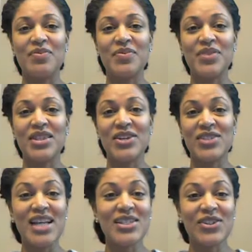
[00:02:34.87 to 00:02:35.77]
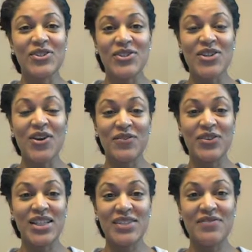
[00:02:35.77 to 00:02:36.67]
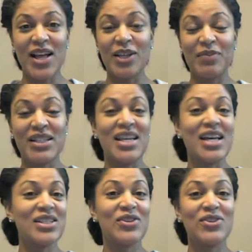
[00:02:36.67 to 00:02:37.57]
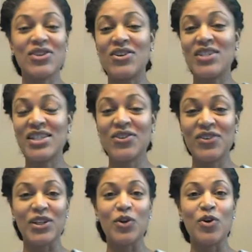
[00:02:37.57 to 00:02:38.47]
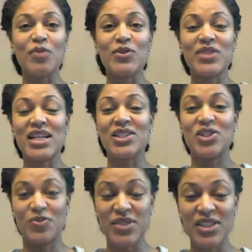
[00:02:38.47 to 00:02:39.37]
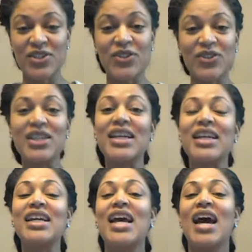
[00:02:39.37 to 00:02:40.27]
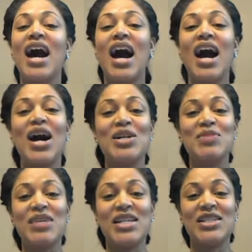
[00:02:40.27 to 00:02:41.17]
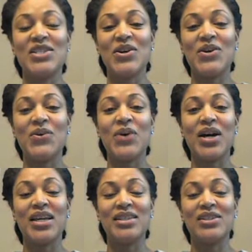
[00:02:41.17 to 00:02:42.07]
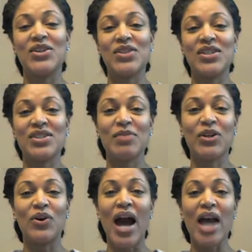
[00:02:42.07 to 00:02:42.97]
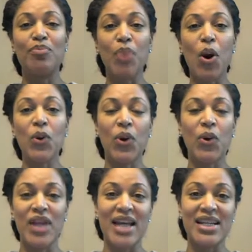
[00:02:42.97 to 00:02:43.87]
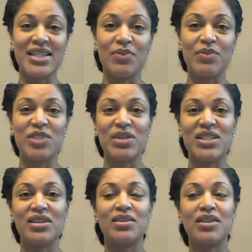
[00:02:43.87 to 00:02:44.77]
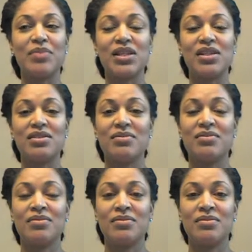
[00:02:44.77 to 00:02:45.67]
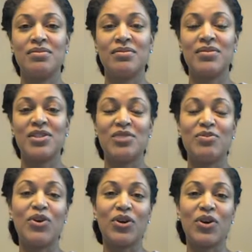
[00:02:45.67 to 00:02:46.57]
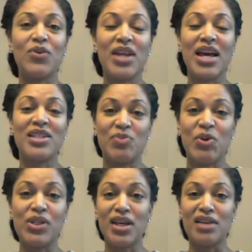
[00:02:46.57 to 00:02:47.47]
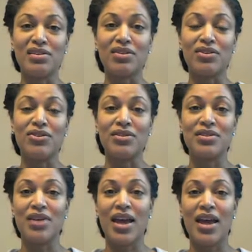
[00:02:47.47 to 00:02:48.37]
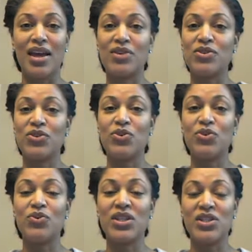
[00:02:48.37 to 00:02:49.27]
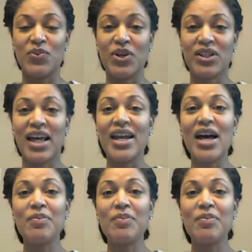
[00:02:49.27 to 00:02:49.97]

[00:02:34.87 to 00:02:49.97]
their testicles aren't fully developed. Their testicles aren't secreting hormones that it should be secreting. And so, there's something called hypogonadism, which basically means small gonads, small testicles, and you need to work that up.